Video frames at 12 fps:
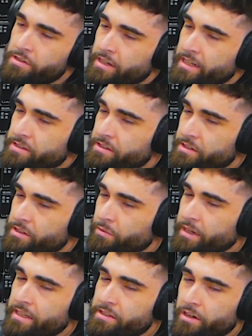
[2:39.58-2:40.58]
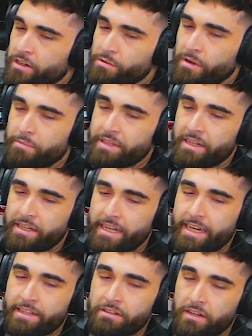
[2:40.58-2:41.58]
also has the way he talks about being a
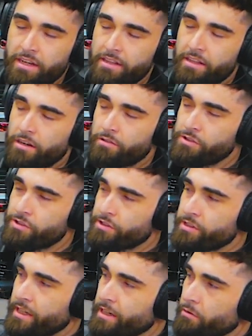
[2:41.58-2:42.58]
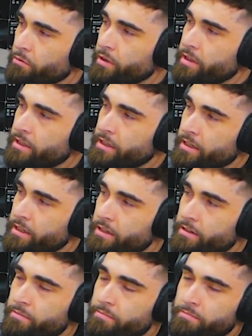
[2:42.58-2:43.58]
dad. I thought was just like really.
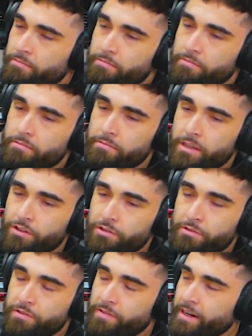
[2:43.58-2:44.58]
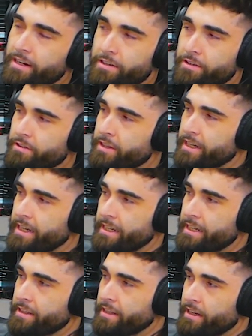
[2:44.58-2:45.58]
Um, that shit was fire, dude. Like I
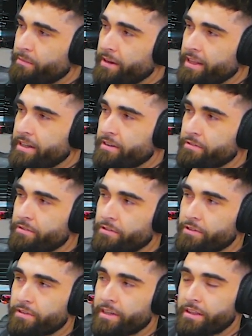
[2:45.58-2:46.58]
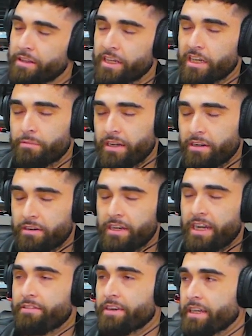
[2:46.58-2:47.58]
needed that in my life. Just like thinking mm-hmm. about
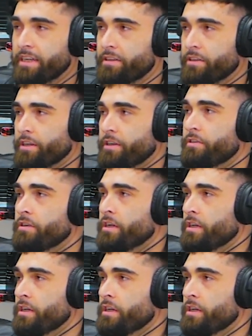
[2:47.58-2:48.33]
having a kid, you know,